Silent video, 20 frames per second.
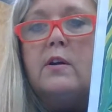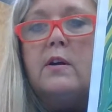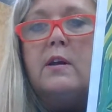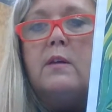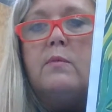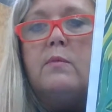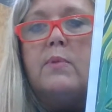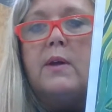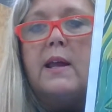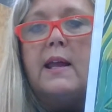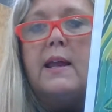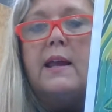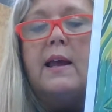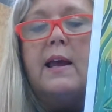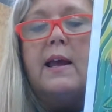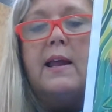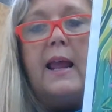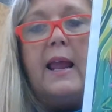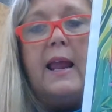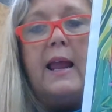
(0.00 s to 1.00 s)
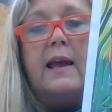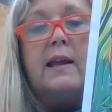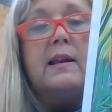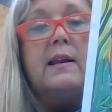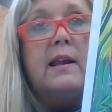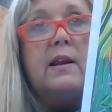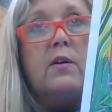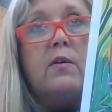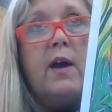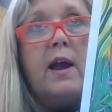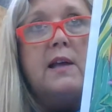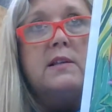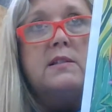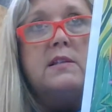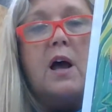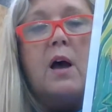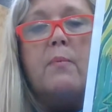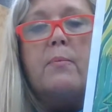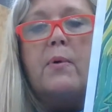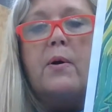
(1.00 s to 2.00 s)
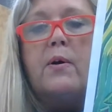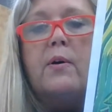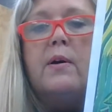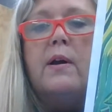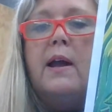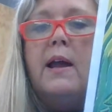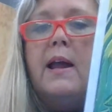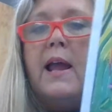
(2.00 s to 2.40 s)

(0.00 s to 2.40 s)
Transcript: could be an ant and a grasshopper.